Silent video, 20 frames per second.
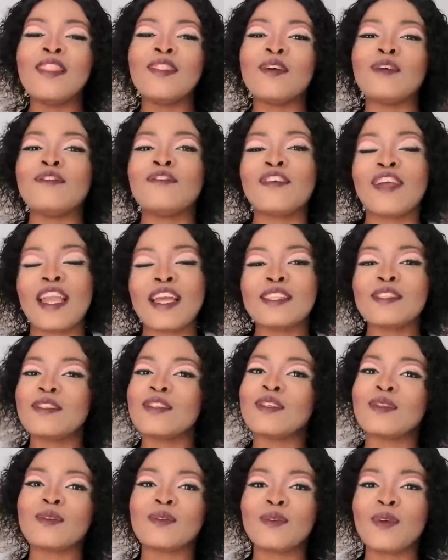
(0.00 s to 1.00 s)
Don't forget to
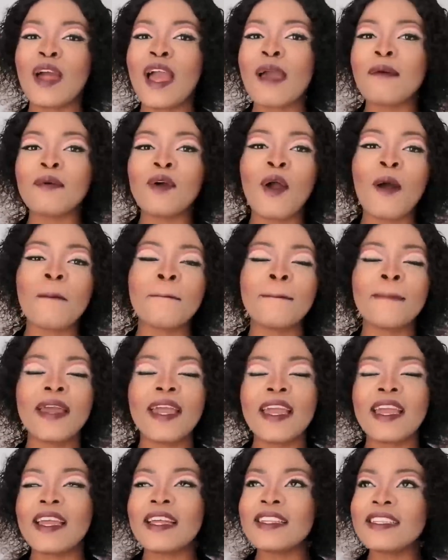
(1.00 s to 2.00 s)
subscribe,
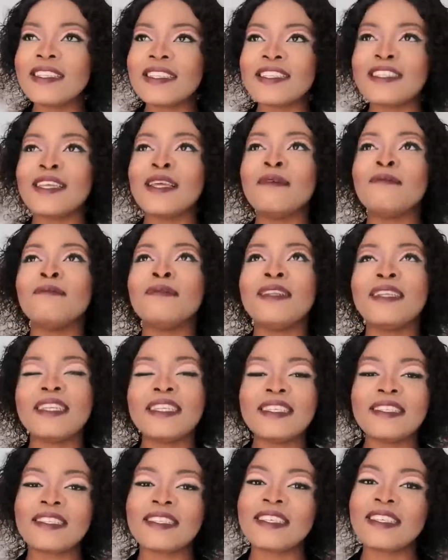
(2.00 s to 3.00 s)
comment,
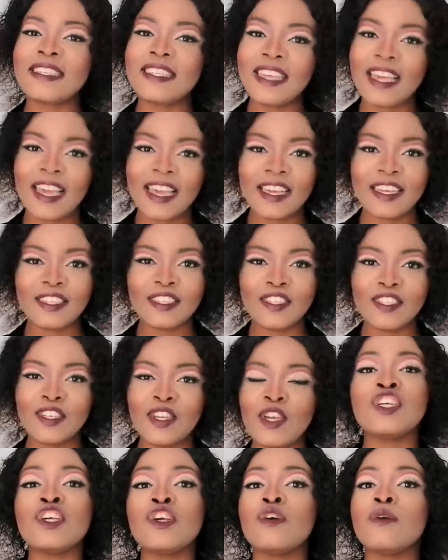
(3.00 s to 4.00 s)
please engage
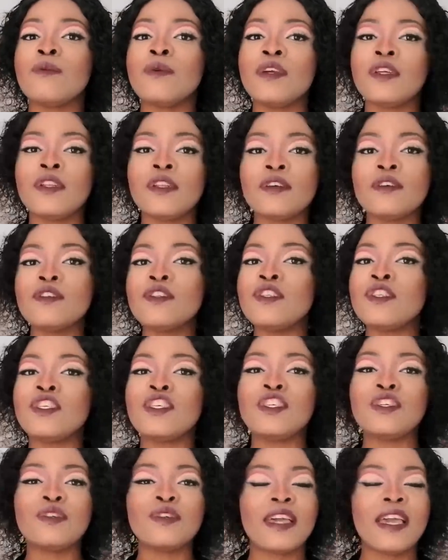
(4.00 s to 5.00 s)
and share your opinions.
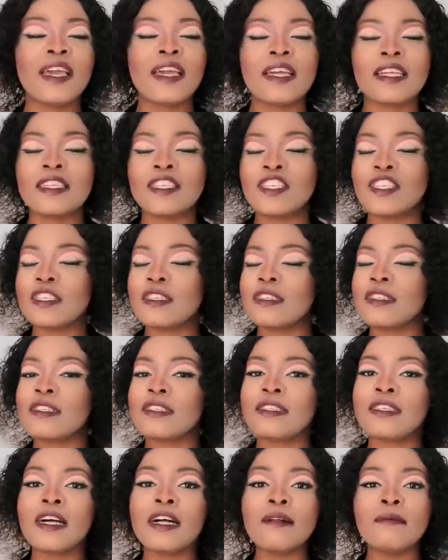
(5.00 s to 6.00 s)
You can
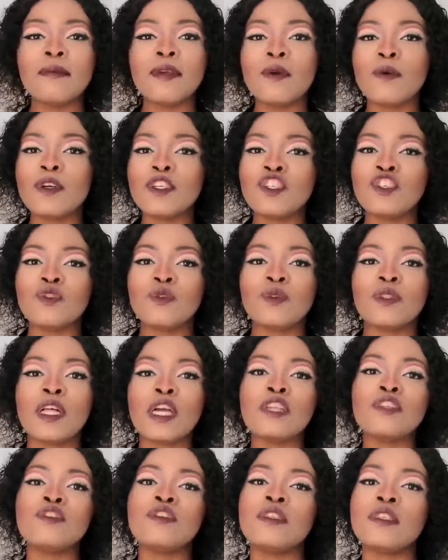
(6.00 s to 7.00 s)
just tell me what you would
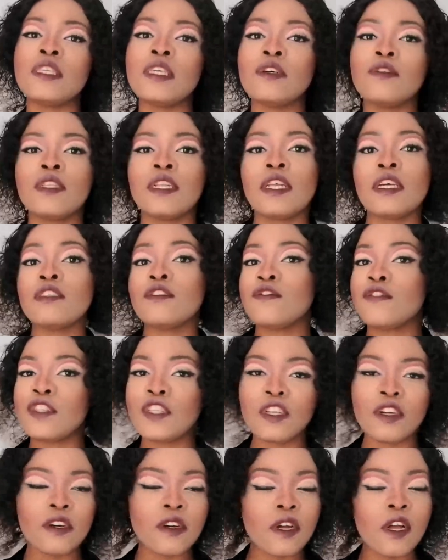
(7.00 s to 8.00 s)
like to see on the next
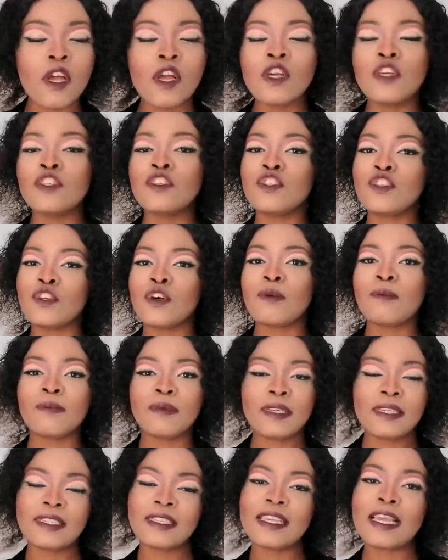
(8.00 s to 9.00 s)
video. So
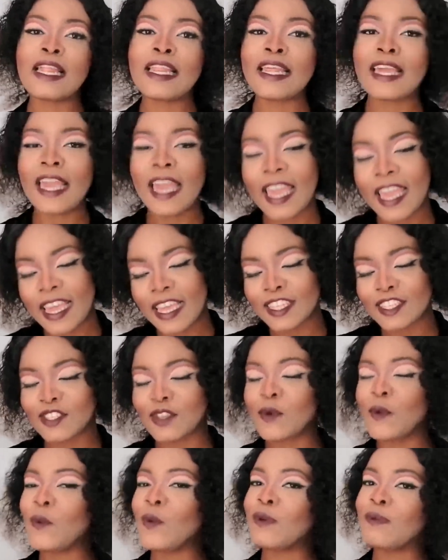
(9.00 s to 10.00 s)
please
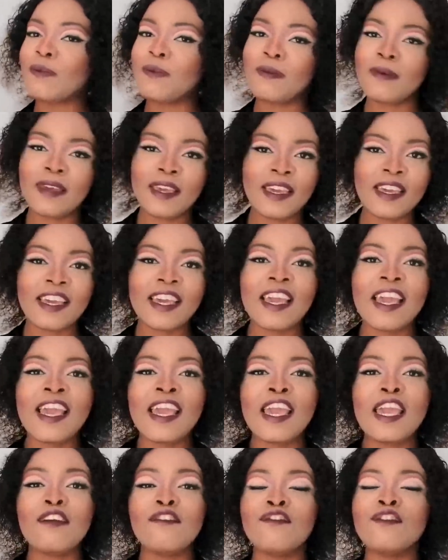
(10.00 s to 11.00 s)
engage with me.
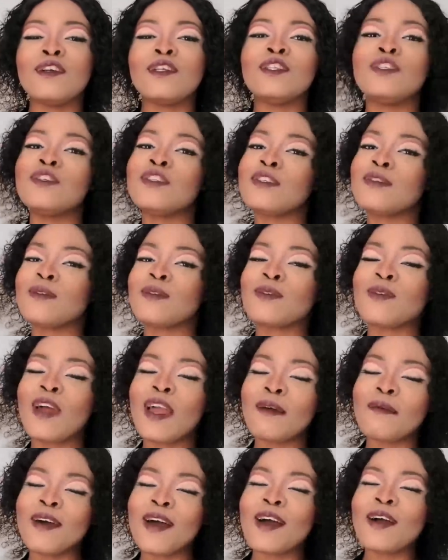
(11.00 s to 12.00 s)
If you're a new
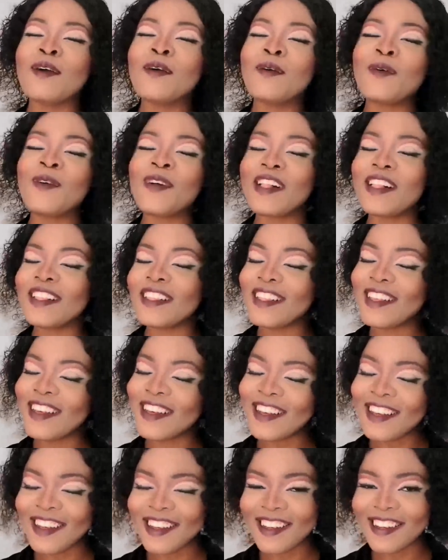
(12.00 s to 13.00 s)
subscriber,
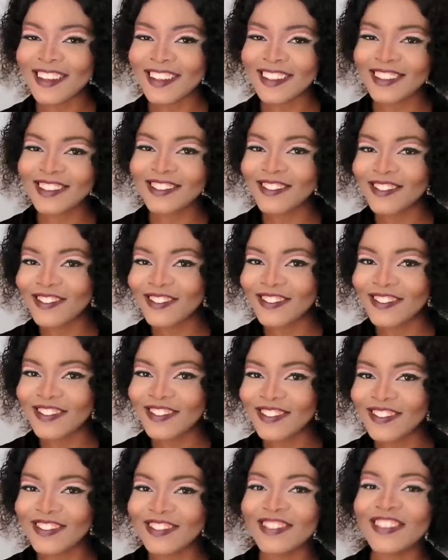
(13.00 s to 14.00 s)

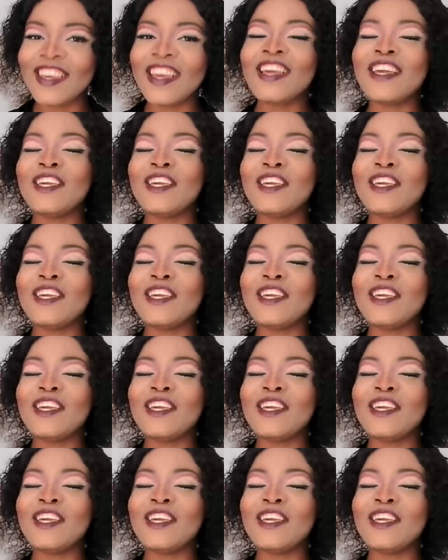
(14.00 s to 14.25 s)
welcome.